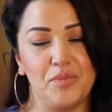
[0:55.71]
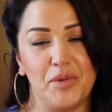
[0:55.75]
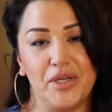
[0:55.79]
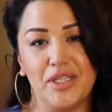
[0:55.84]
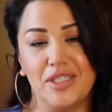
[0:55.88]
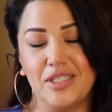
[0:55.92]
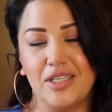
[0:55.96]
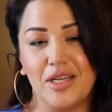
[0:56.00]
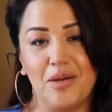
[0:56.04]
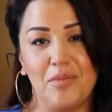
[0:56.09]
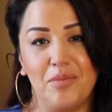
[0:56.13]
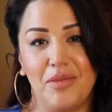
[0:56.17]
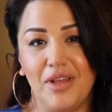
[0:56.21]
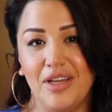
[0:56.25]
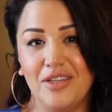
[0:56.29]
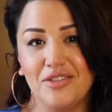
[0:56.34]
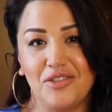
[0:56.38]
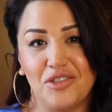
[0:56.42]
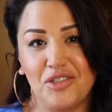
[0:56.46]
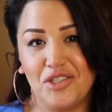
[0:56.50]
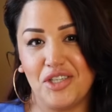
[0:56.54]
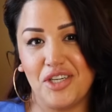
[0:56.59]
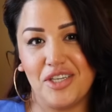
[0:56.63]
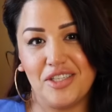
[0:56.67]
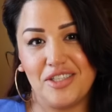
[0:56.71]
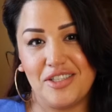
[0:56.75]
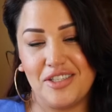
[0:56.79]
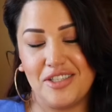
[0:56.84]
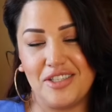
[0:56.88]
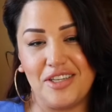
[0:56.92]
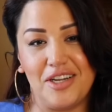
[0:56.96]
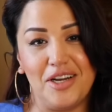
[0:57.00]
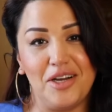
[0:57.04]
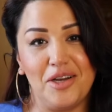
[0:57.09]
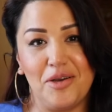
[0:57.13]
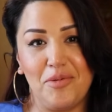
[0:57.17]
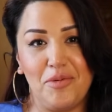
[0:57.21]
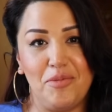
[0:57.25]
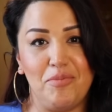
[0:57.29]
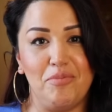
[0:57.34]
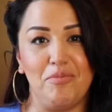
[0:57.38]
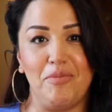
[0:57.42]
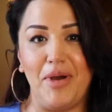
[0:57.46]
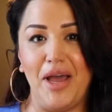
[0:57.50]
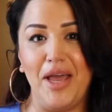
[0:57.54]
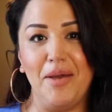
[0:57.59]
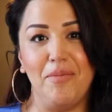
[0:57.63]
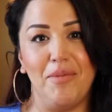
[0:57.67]
but some things are just stuck
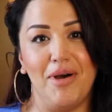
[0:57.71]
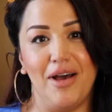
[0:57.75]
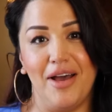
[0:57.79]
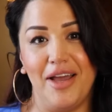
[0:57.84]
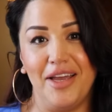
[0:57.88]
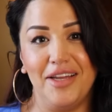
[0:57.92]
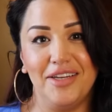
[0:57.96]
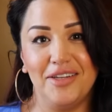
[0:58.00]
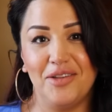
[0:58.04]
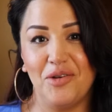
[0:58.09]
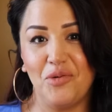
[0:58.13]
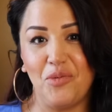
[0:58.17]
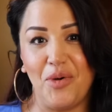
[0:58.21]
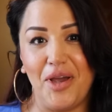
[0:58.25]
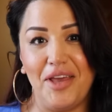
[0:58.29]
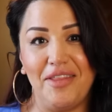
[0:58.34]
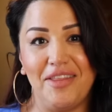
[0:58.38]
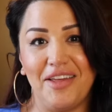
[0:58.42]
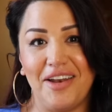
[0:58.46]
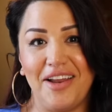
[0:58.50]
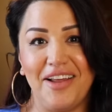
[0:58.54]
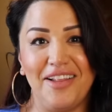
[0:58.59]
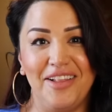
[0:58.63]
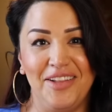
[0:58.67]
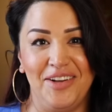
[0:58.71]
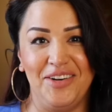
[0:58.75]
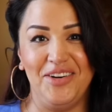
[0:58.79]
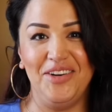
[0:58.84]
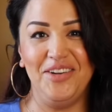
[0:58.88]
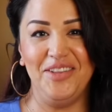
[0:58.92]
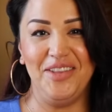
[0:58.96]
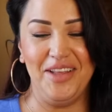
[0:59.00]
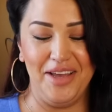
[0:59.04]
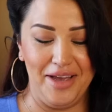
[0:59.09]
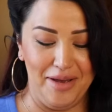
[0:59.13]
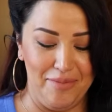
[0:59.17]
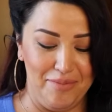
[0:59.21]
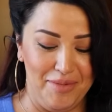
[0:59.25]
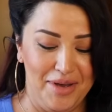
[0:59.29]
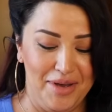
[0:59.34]
in my mind the way that I learned them.